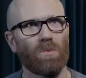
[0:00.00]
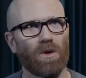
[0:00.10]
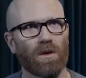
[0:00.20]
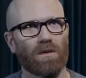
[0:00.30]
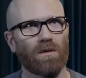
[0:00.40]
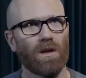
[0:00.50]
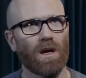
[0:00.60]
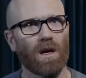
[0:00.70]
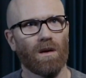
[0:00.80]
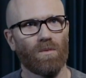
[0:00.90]
products that
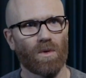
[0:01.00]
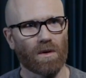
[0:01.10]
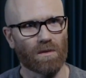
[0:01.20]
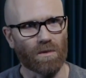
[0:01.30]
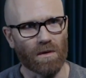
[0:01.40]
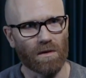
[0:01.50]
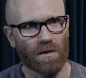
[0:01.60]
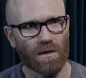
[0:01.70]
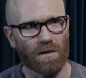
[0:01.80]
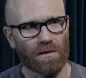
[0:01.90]
I have worked with
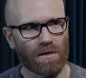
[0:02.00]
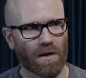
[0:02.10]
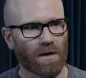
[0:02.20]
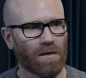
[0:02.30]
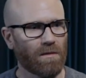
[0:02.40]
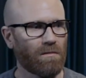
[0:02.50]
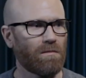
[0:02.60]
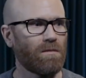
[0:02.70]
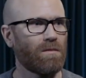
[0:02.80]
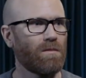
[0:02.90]
is
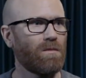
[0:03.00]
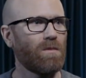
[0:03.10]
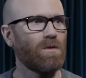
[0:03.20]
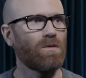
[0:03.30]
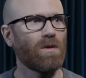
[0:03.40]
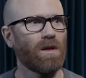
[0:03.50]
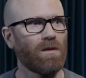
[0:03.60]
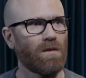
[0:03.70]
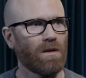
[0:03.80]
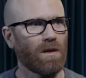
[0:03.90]
usually
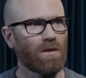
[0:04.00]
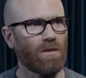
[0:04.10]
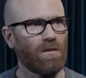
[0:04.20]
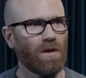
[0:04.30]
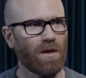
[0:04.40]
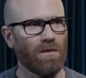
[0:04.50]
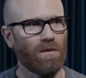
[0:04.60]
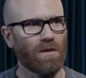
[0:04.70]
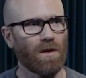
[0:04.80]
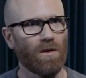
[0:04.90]
anything that
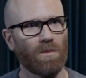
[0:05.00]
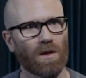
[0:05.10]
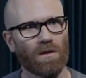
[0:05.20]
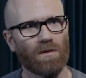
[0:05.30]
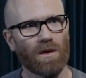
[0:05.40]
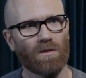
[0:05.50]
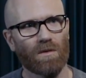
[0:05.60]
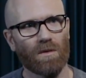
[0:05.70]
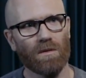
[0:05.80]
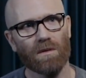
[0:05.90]
contains an optical
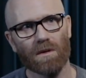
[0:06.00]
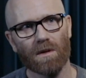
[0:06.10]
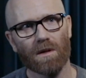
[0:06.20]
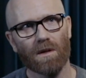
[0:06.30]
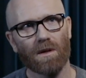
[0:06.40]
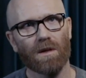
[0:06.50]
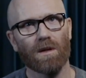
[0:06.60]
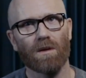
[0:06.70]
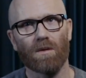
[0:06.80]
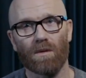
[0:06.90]
sensor
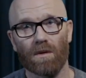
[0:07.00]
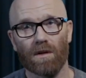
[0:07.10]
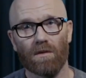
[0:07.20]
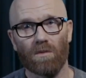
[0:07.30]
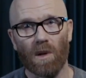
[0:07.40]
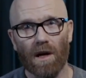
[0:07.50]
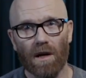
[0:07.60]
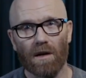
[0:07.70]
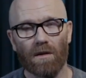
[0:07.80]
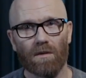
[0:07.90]
or a
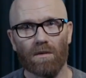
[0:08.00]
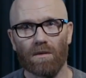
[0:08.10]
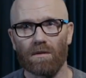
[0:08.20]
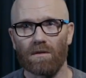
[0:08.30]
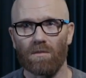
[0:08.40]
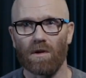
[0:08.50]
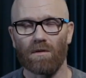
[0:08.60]
display or something